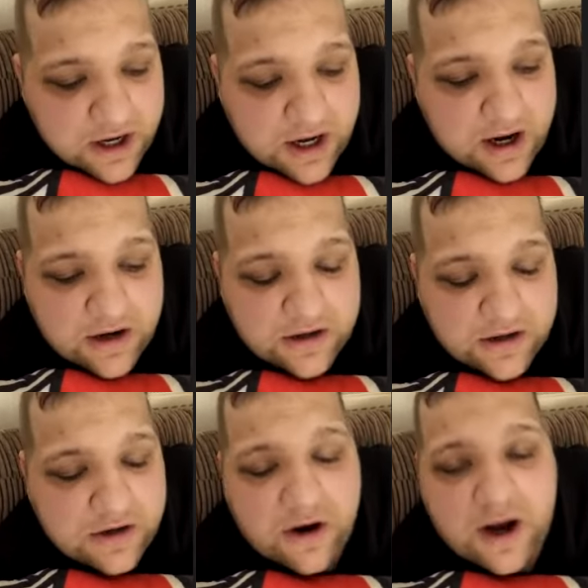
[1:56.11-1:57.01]
uh, you
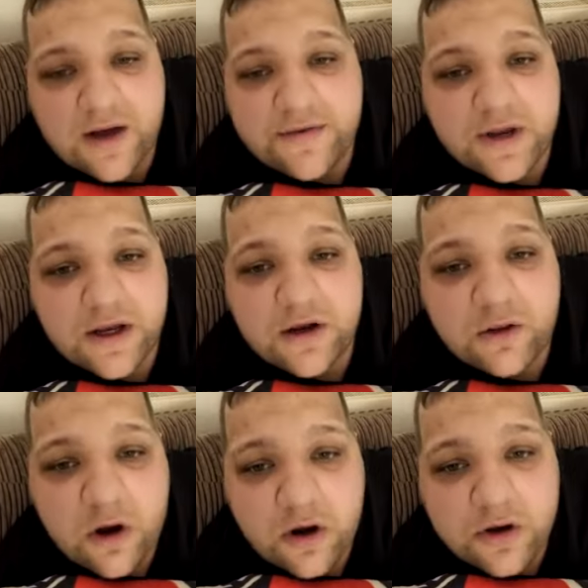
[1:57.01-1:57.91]
know, I think a
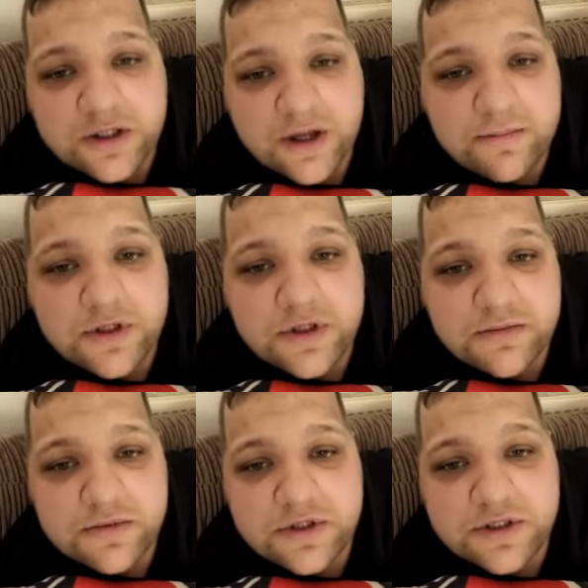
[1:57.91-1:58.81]
lot of
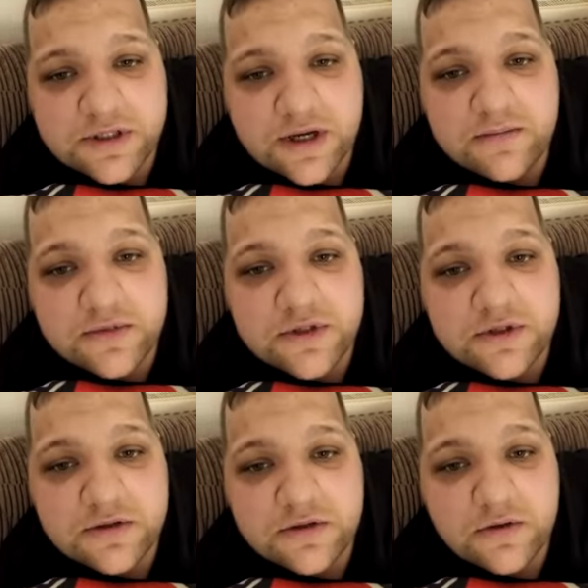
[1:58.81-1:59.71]
championship teams
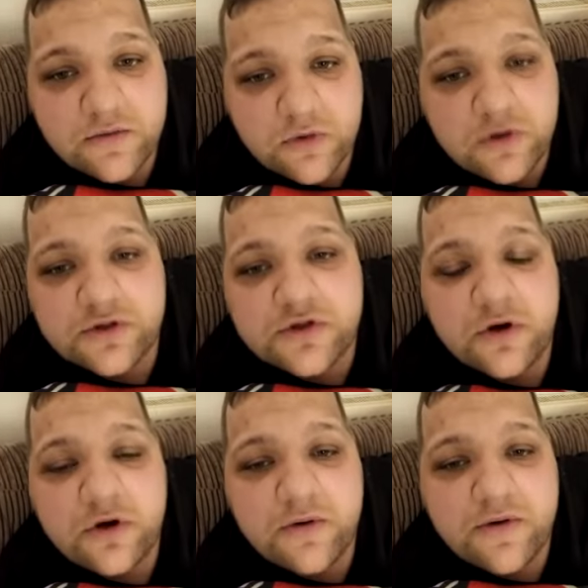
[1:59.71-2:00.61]
will
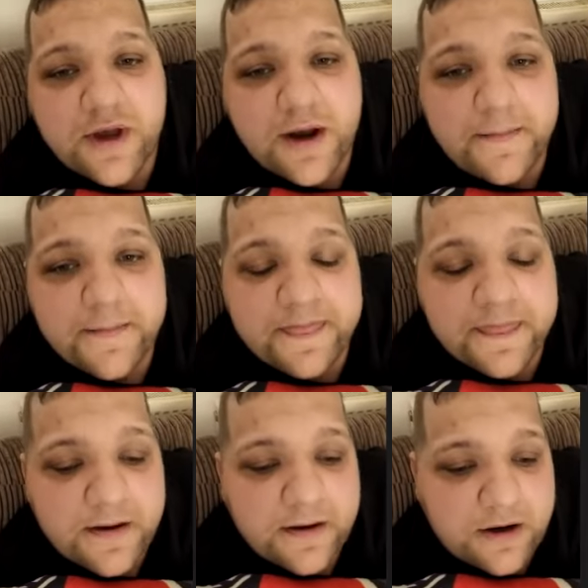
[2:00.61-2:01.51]
struggle with that
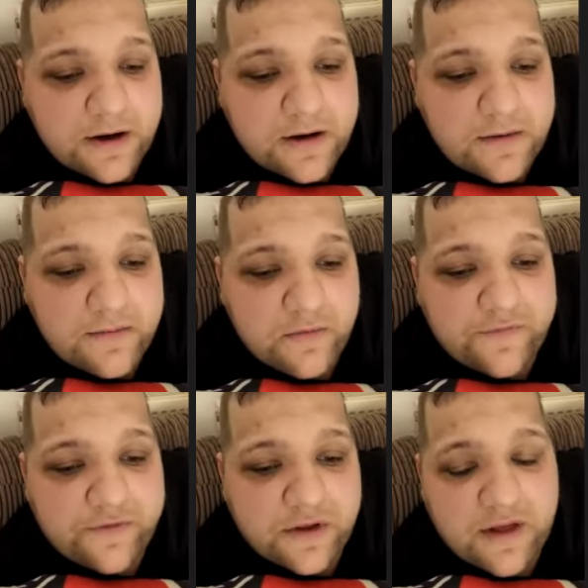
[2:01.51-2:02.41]
um,
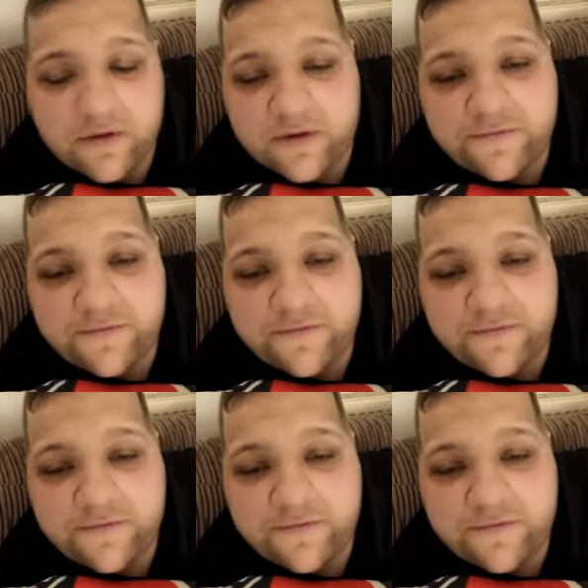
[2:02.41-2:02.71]
with the level of